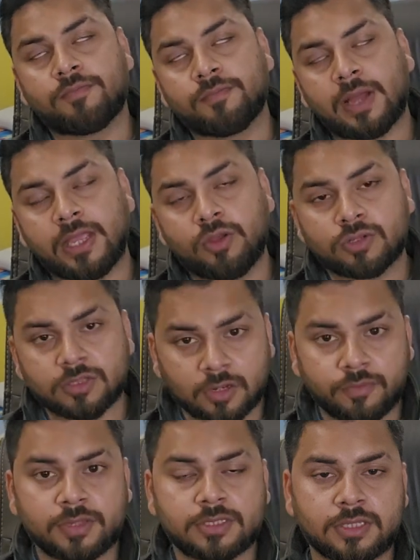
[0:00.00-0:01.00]
by your
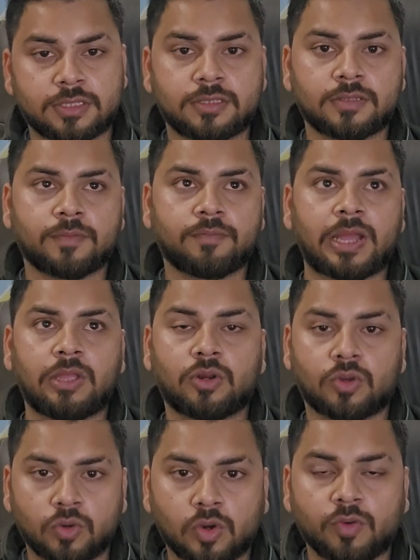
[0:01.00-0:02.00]
services, by your
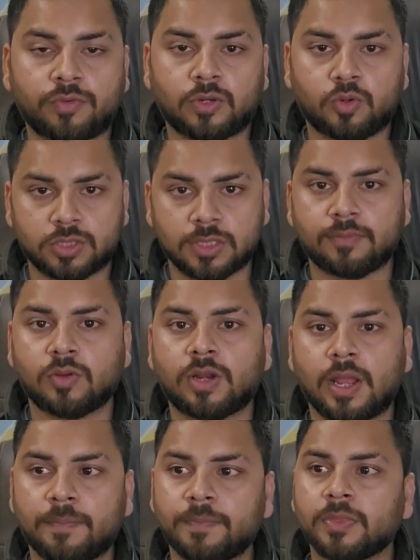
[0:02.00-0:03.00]
core offer coaching
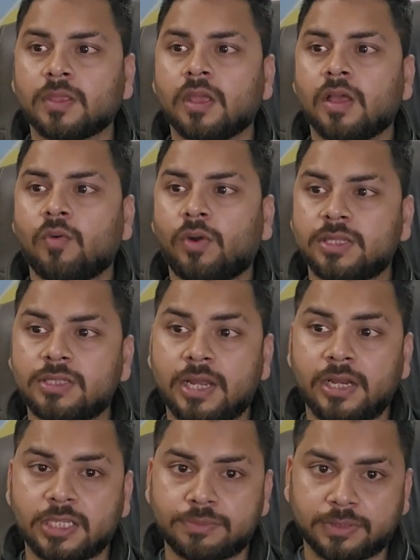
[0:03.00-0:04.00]
program, what is the
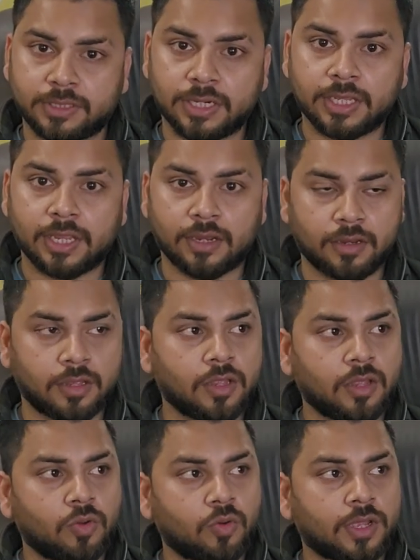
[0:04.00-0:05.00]
unexpected gain?
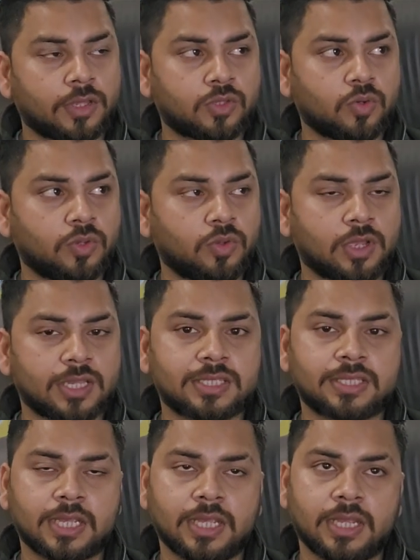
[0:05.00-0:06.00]
Okay, so you can
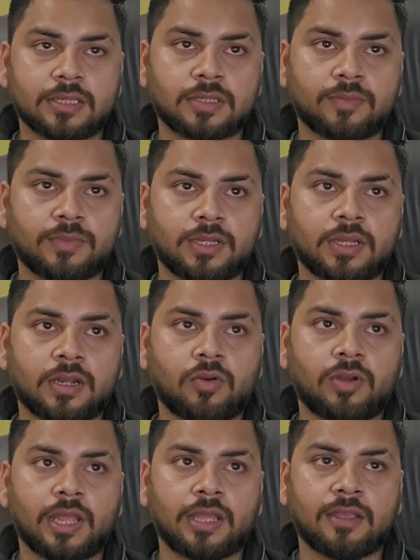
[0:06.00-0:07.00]
say something
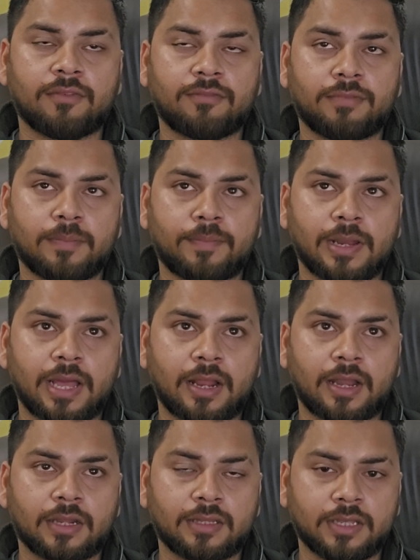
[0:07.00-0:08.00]
around like if people
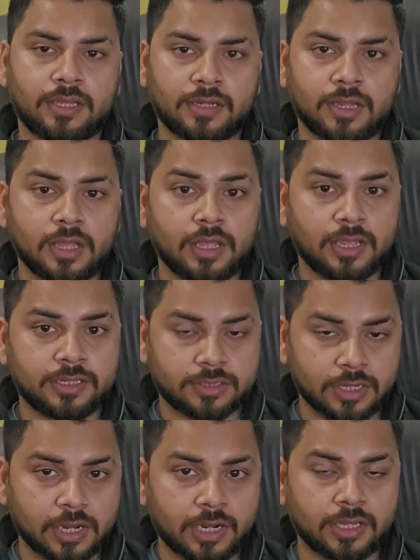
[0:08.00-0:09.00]
are at their
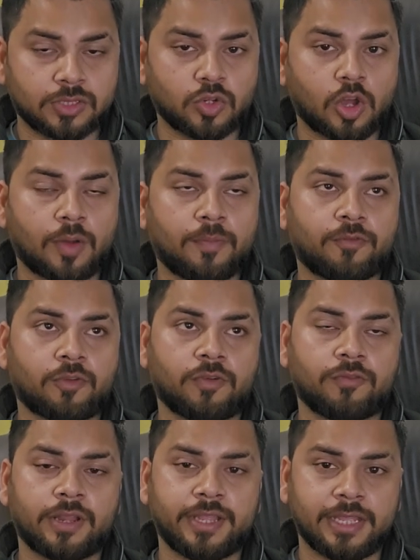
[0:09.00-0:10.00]
stuck at a job
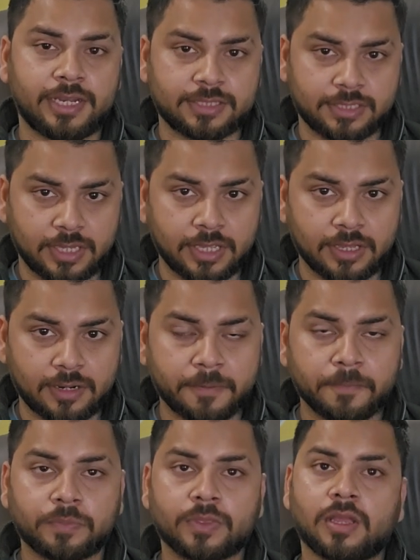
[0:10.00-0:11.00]
from various year,
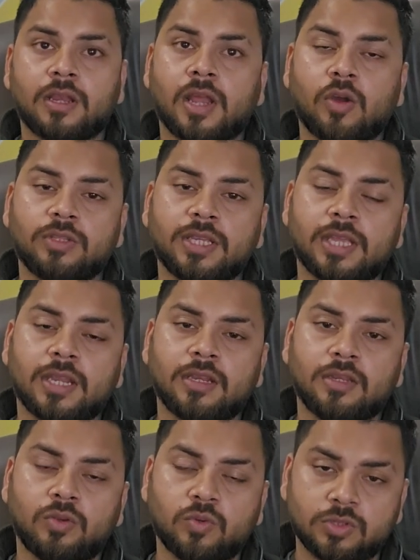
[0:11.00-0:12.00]
now they
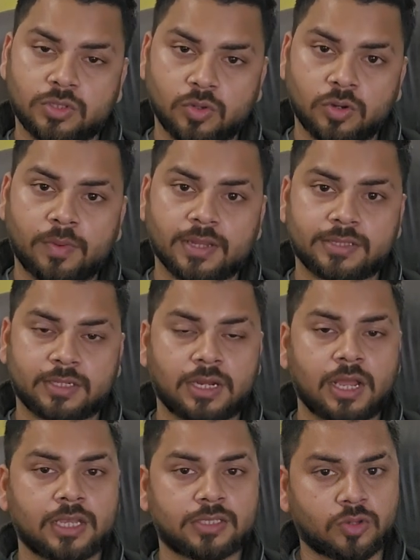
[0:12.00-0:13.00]
can use your
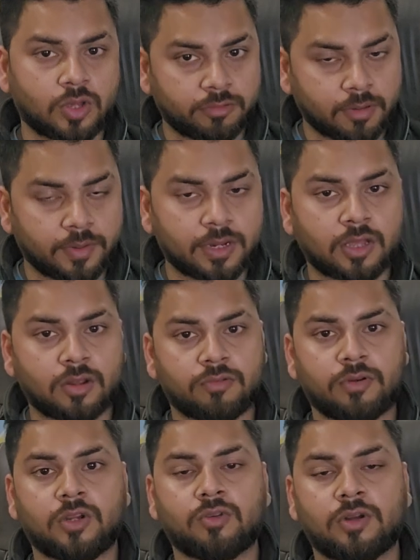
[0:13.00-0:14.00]
masterclass or webinar
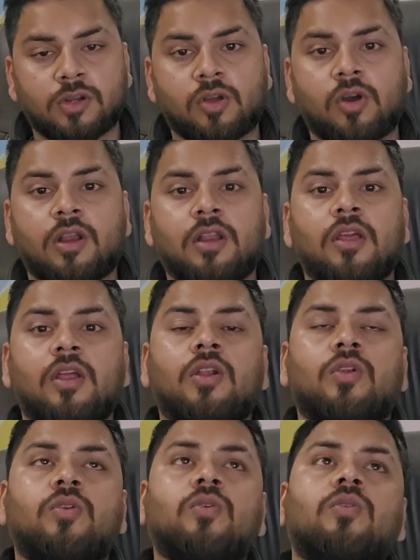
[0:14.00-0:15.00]
or one-to-one call
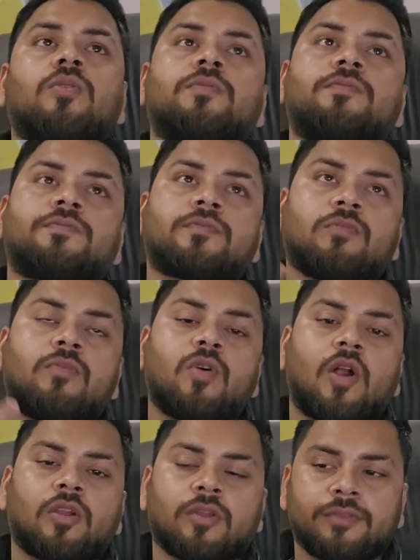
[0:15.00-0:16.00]
to
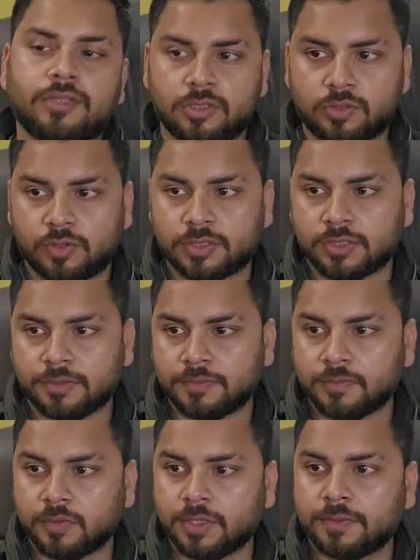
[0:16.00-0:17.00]
move out of the situation.
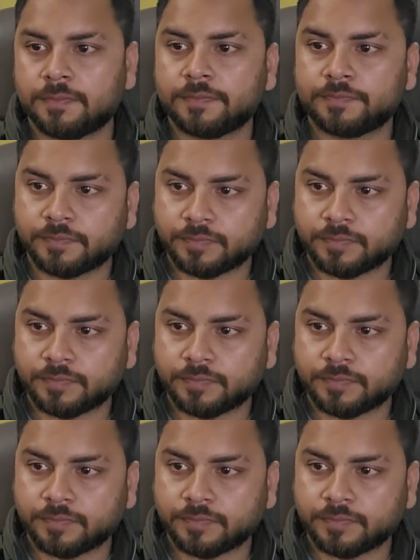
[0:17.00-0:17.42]
Okay,